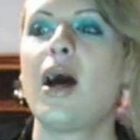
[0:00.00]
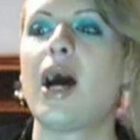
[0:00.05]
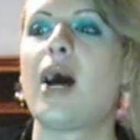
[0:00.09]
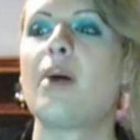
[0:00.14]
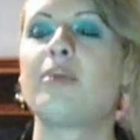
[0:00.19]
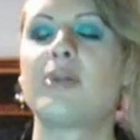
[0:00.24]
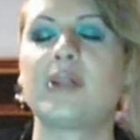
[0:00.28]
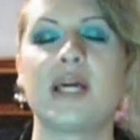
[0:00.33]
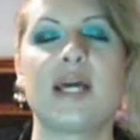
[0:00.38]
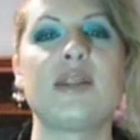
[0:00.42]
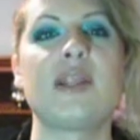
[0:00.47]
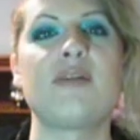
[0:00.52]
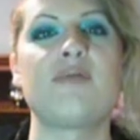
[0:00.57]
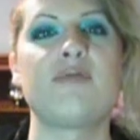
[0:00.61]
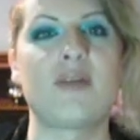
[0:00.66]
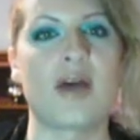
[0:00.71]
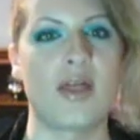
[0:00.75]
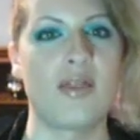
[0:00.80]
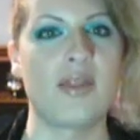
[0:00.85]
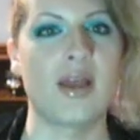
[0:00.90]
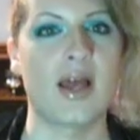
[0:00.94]
I'm glad they
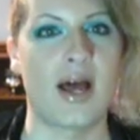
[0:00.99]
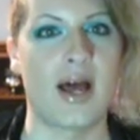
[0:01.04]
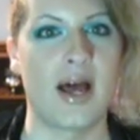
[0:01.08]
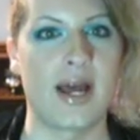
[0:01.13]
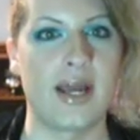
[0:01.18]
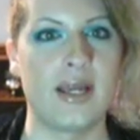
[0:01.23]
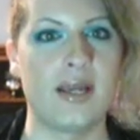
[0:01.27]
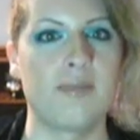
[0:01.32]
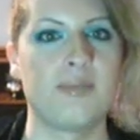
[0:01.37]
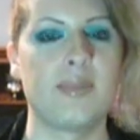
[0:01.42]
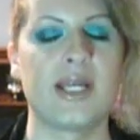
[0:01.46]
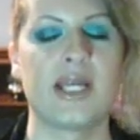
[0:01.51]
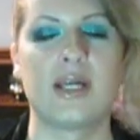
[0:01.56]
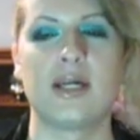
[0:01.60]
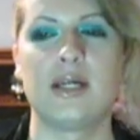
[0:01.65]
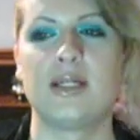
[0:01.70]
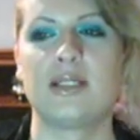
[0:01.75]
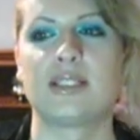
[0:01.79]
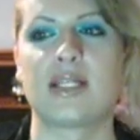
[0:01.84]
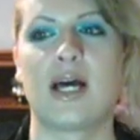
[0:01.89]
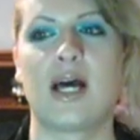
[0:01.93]
found the guy
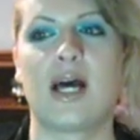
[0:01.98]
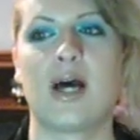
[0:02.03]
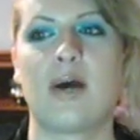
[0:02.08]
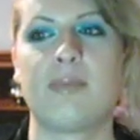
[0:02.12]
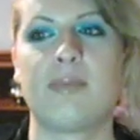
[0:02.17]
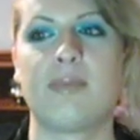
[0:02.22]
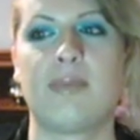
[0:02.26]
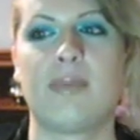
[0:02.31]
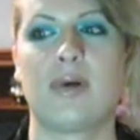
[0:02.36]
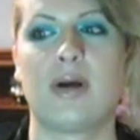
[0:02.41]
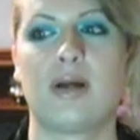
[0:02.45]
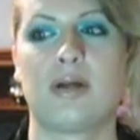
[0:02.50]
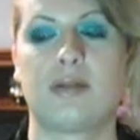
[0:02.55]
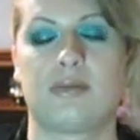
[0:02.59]
because. Um,